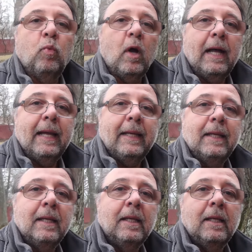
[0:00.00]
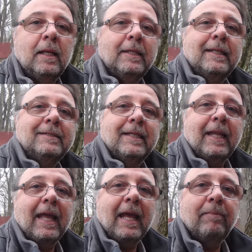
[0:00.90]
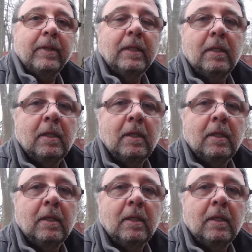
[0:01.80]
why does that happen?